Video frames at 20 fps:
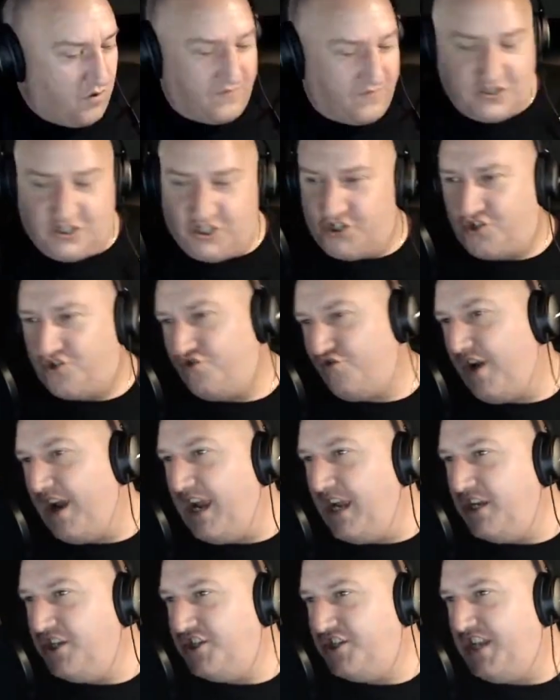
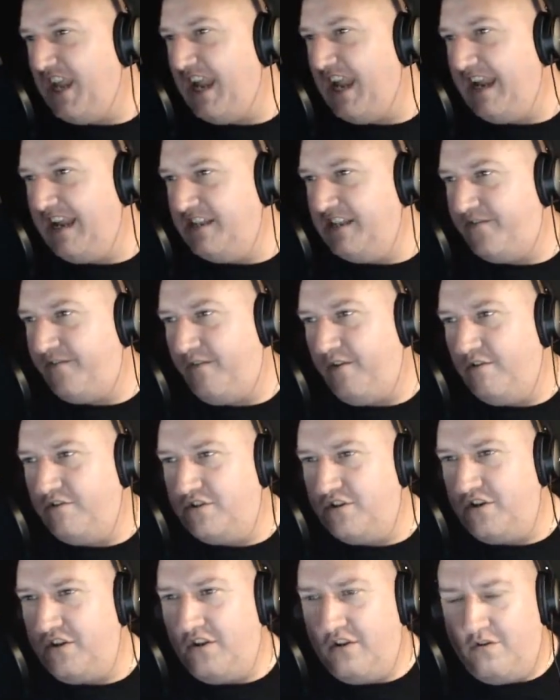Strange Days
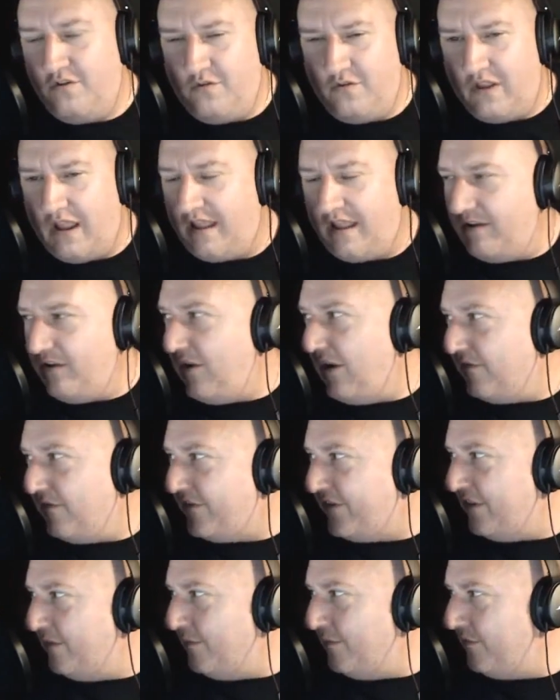future. You ever
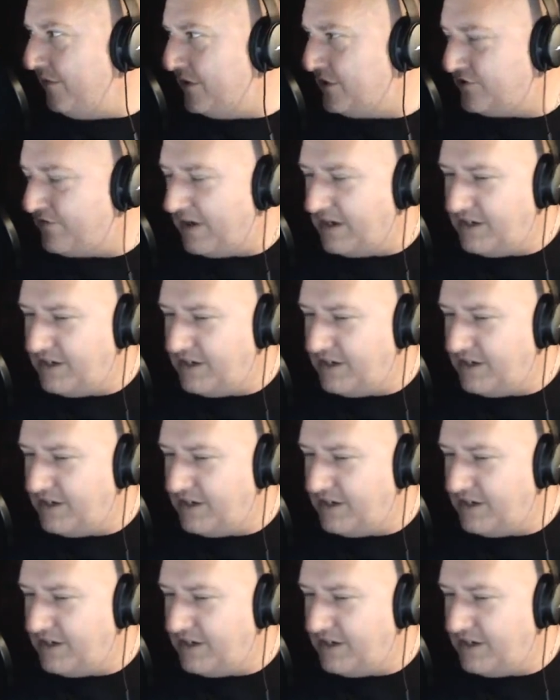see the movie Strange